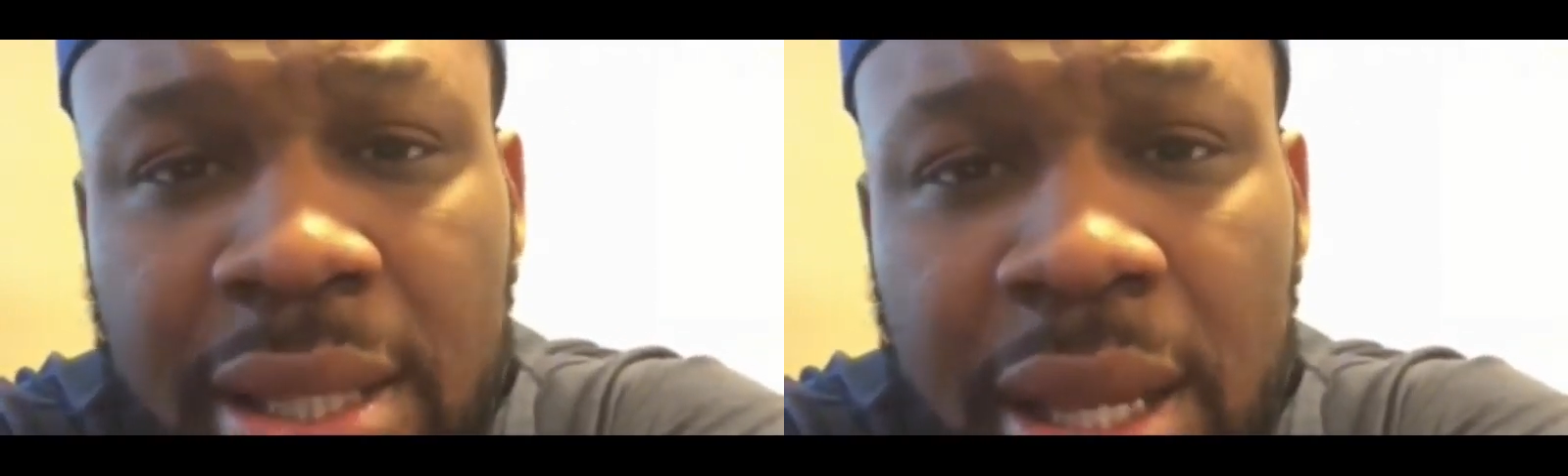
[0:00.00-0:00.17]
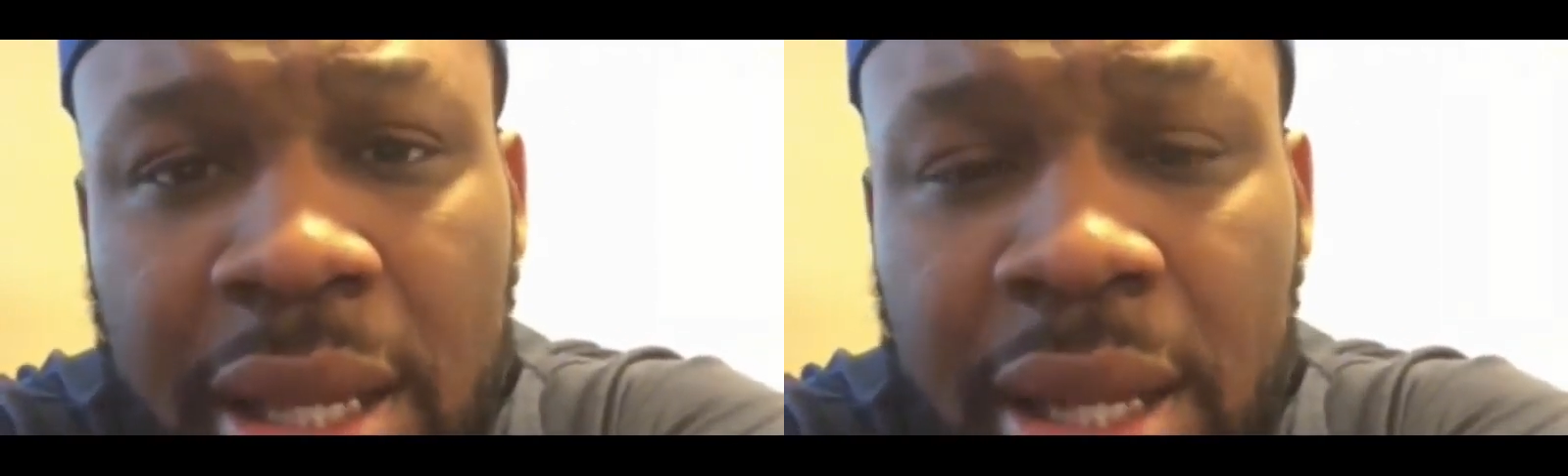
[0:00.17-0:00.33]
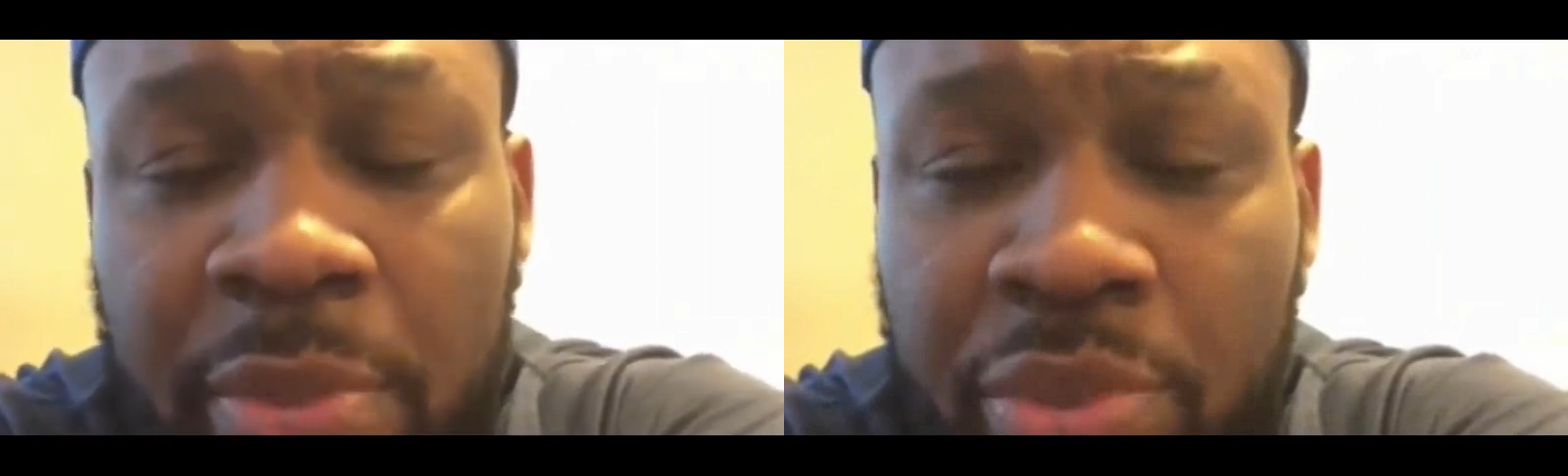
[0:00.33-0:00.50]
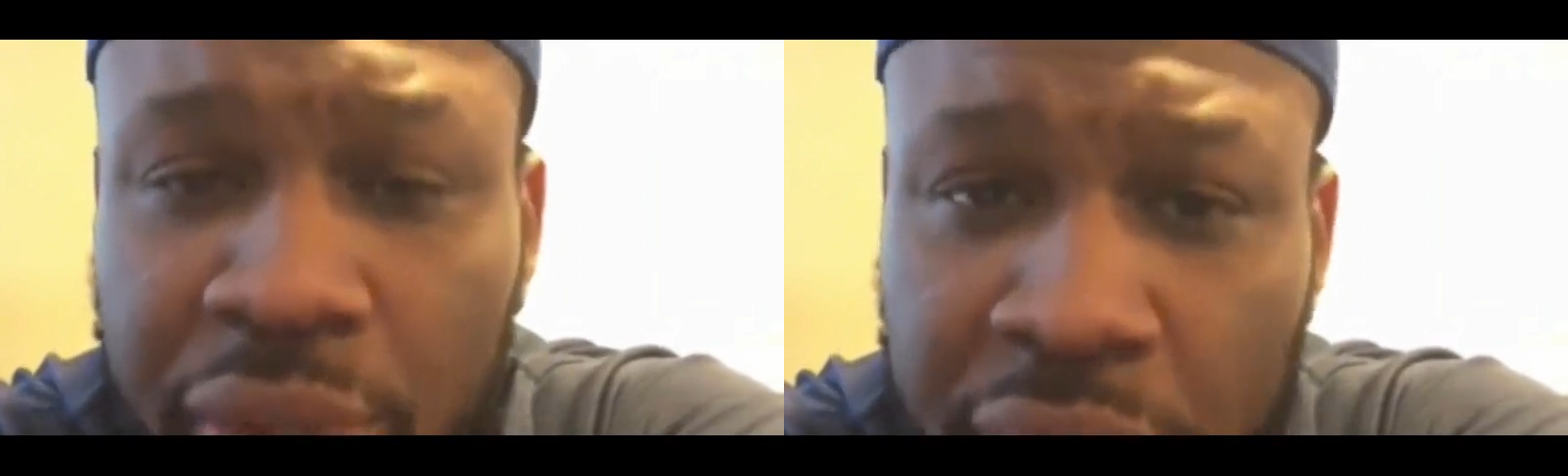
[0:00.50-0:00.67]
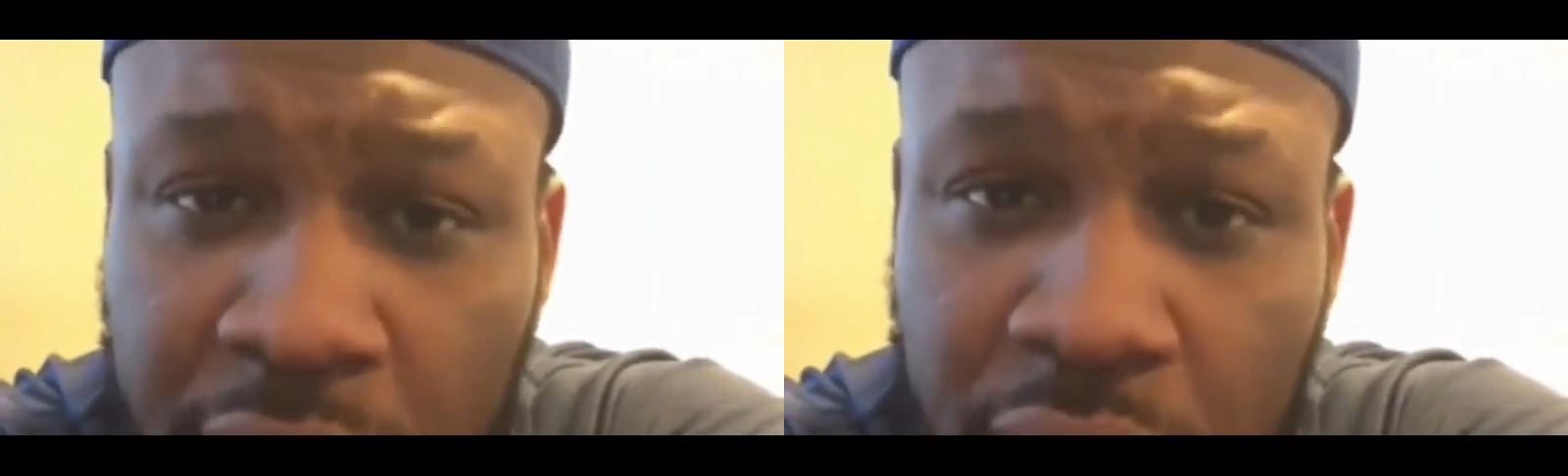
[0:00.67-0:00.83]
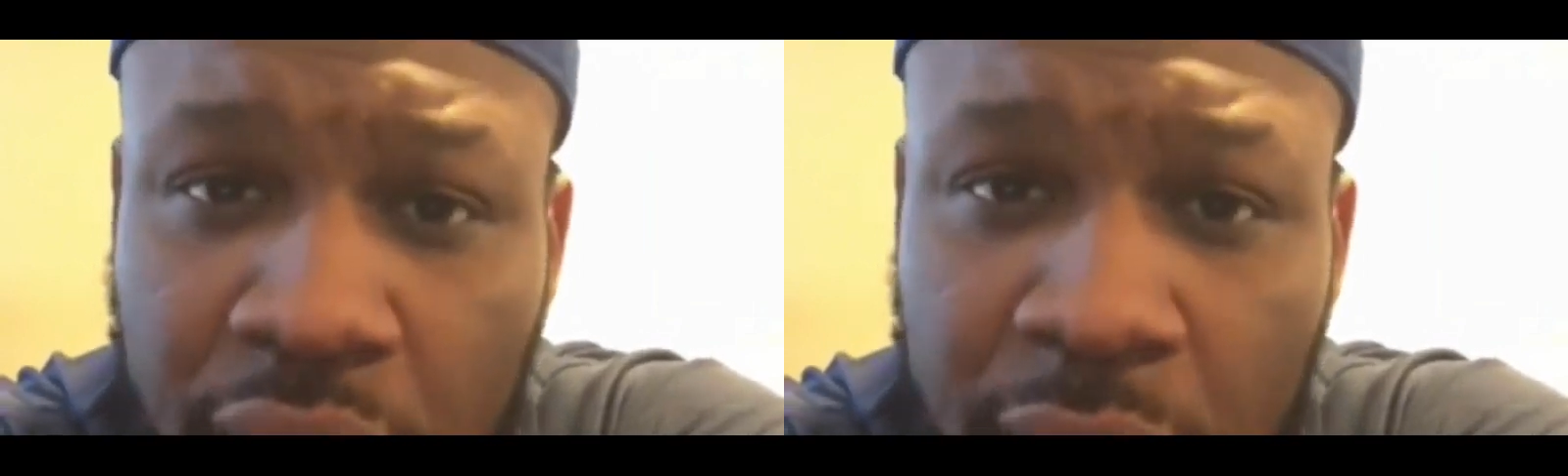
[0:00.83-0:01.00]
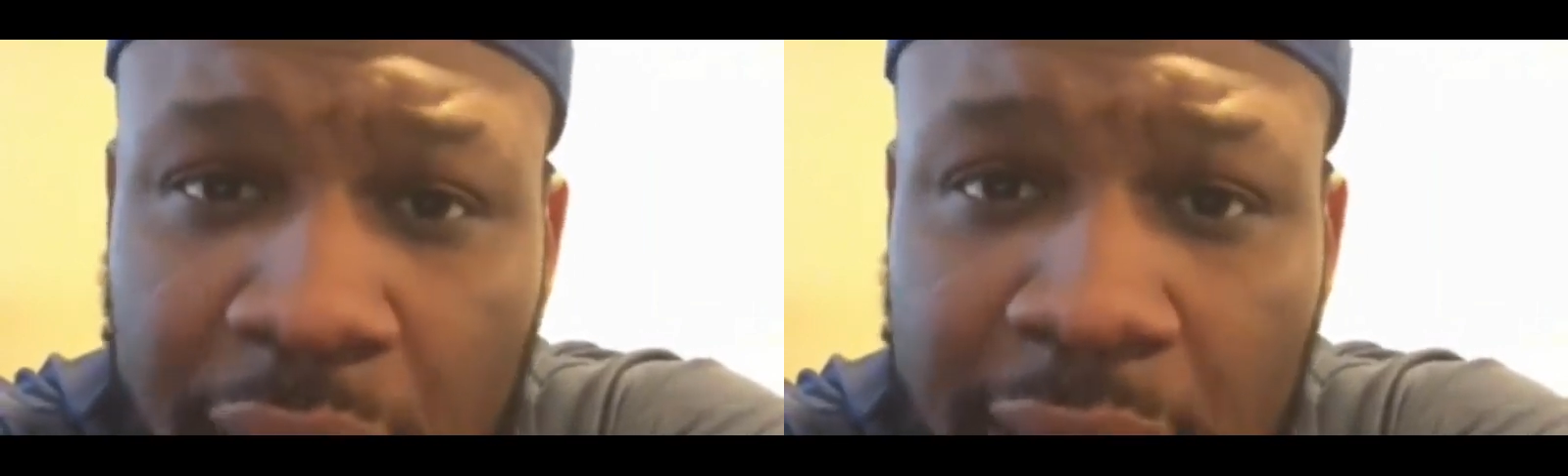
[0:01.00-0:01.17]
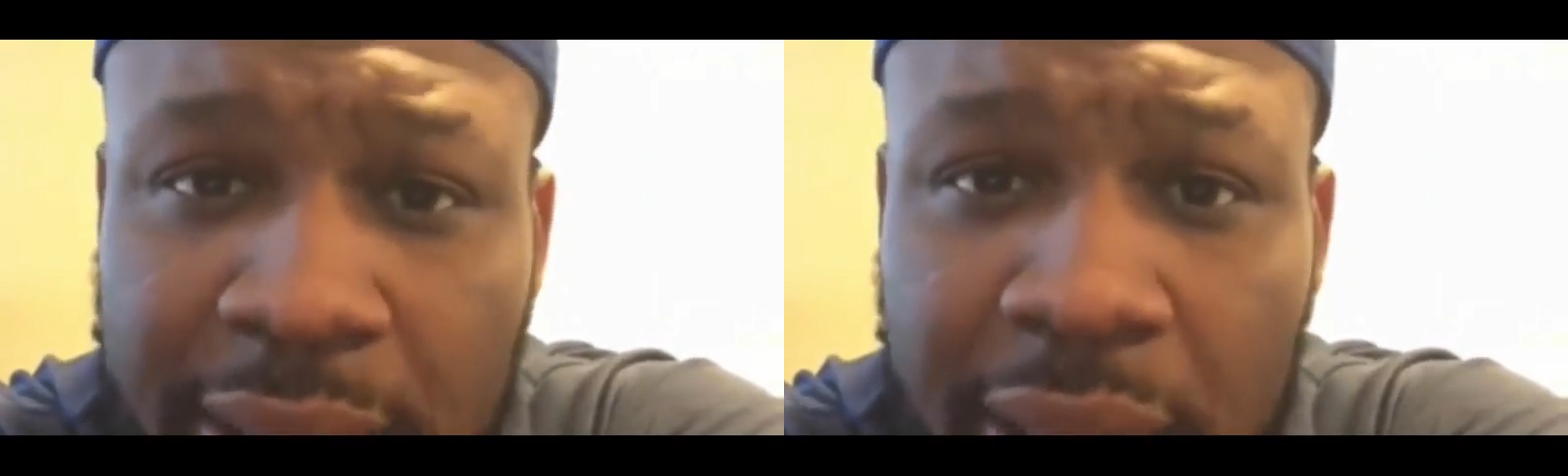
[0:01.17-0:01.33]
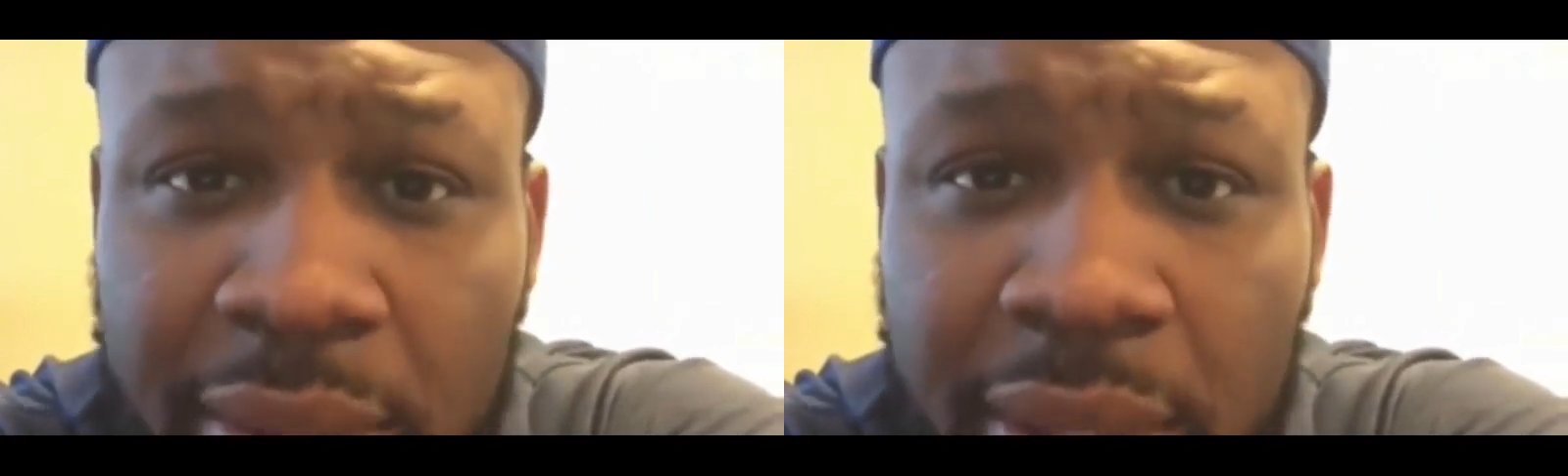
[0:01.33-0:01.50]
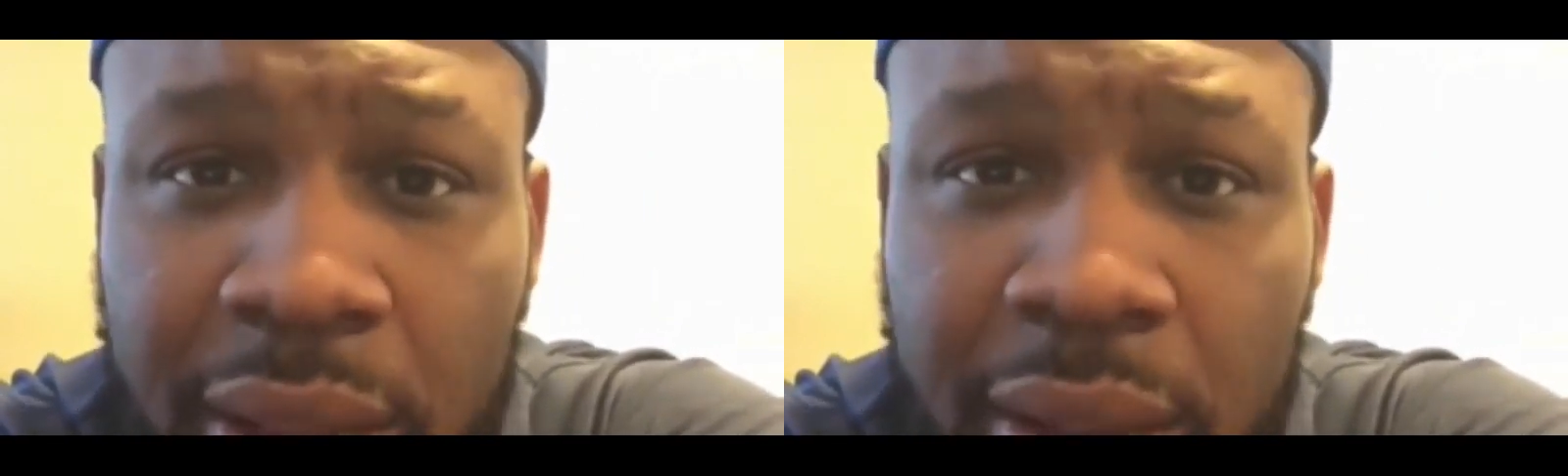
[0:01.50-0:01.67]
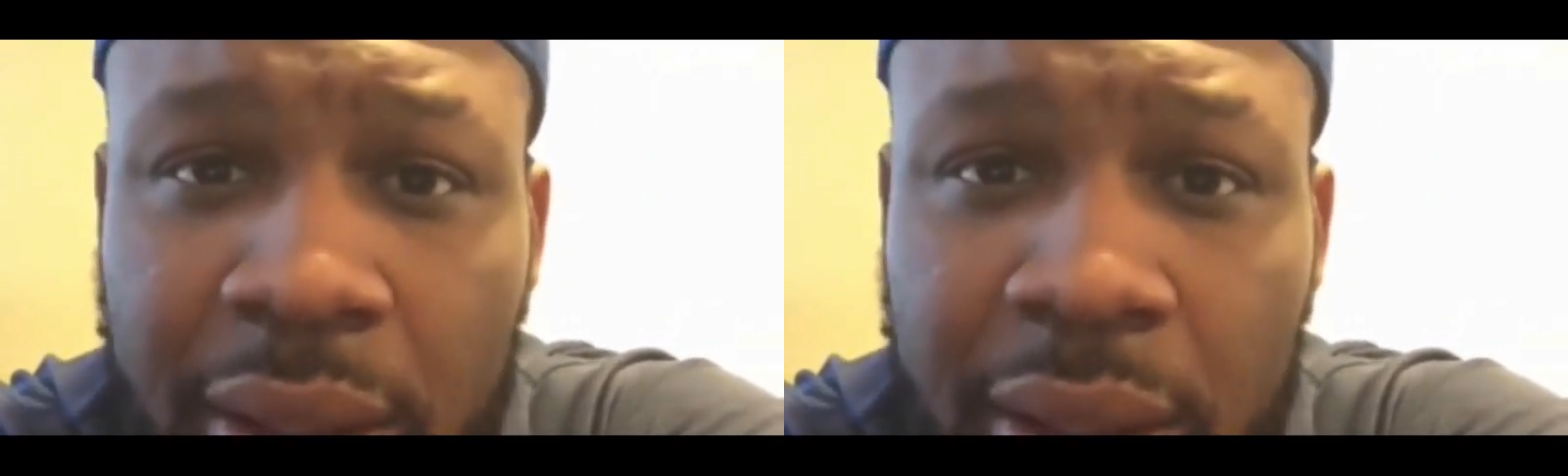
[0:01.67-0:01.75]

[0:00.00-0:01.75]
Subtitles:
and I appreciate you guys out there.